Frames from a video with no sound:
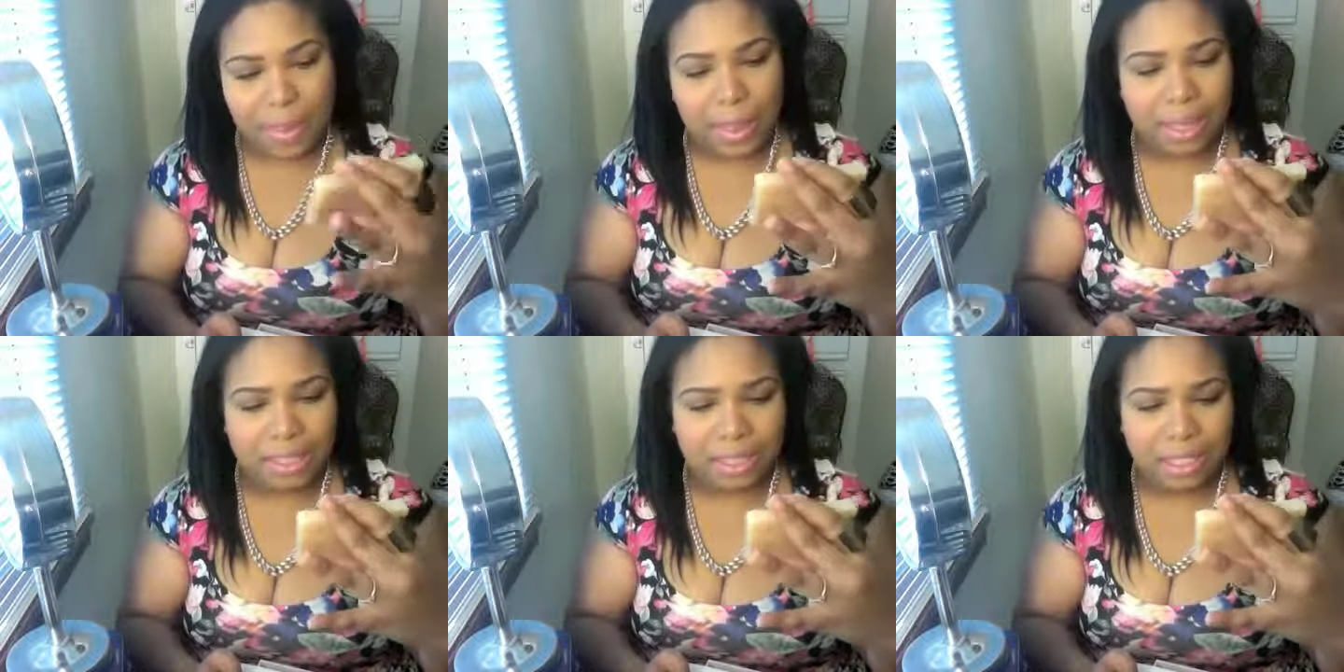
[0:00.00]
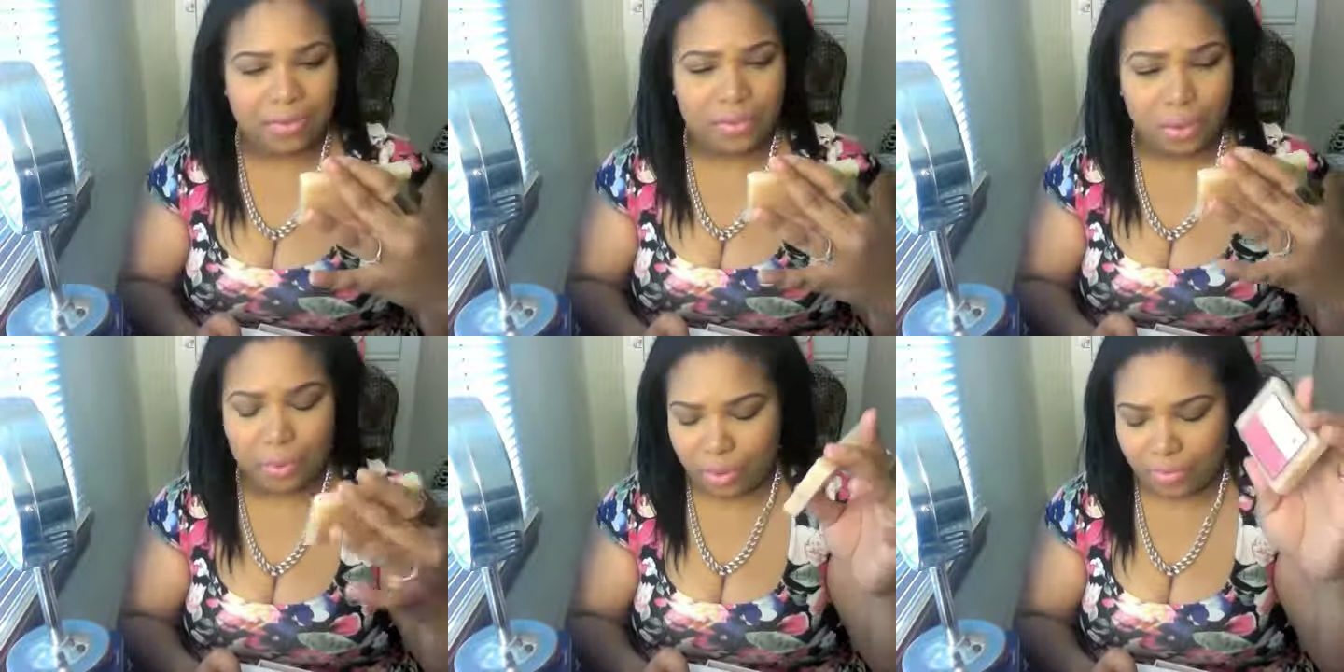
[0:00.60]
And this is
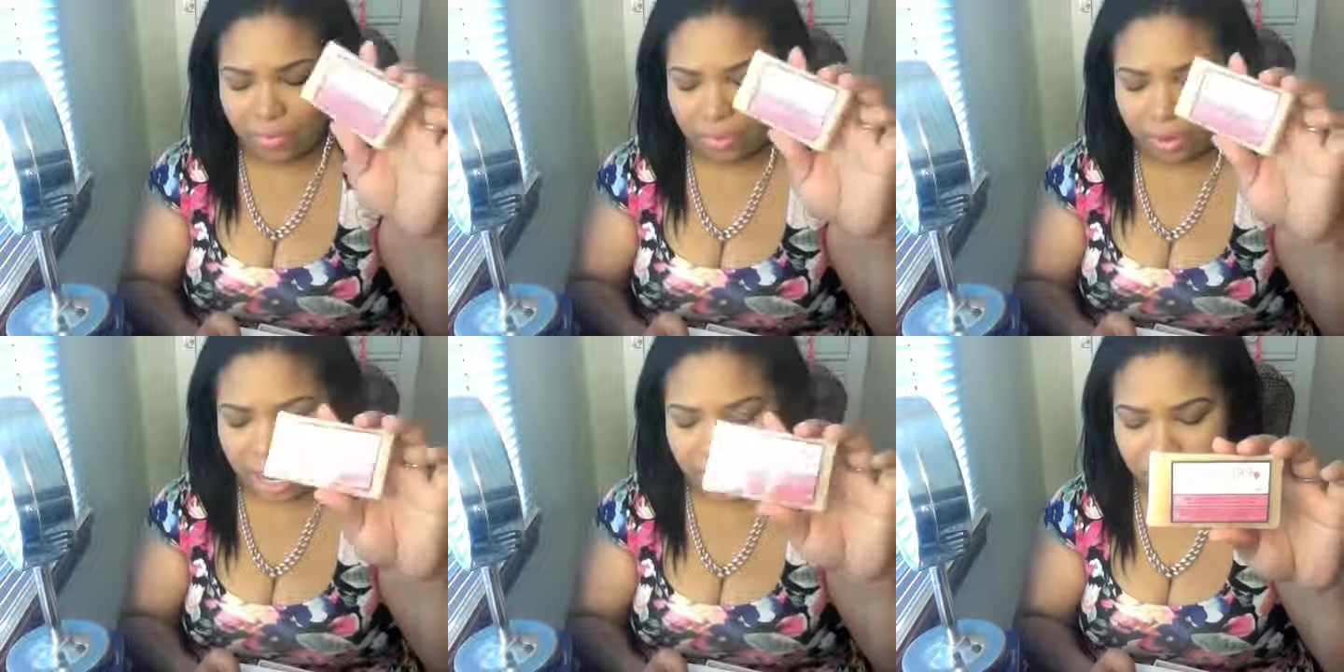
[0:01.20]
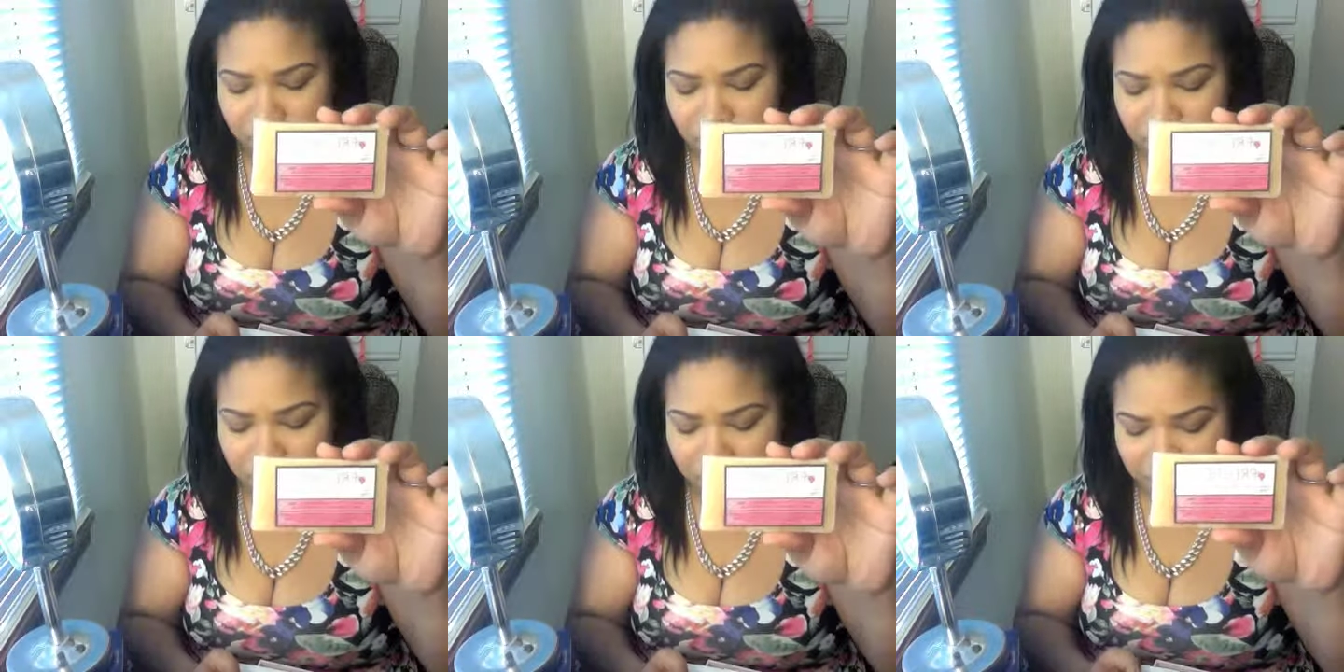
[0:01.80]
4.4
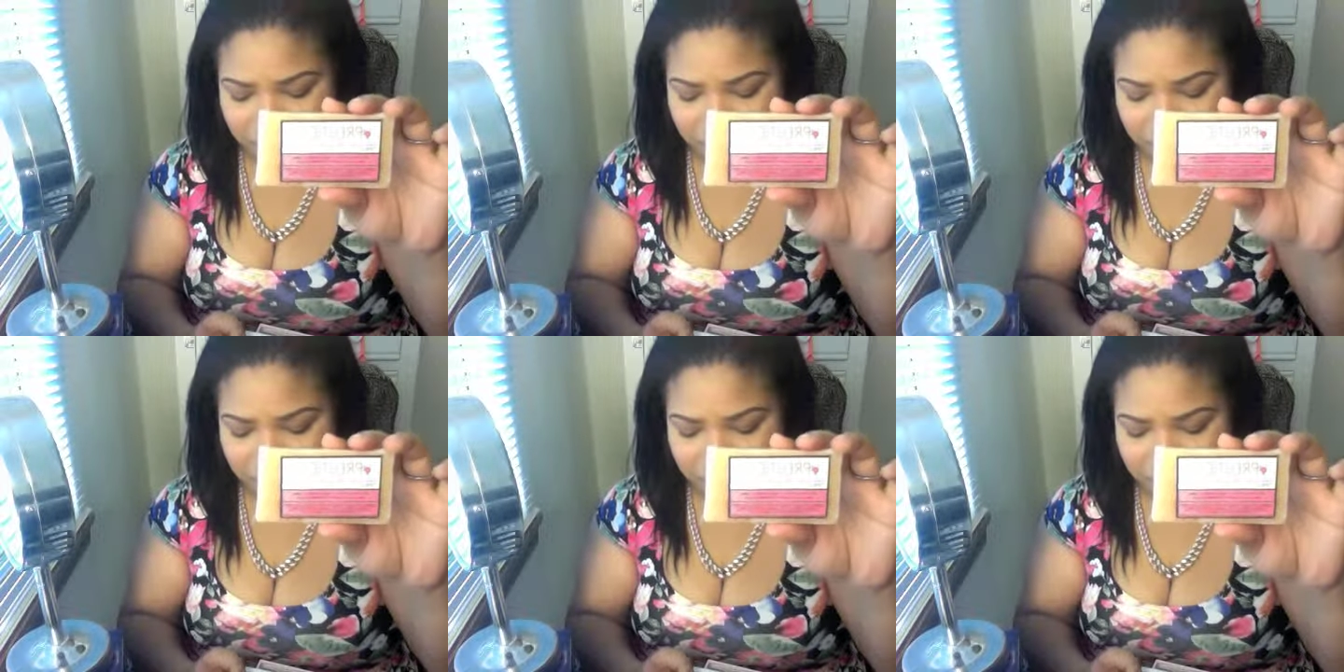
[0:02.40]
ounces,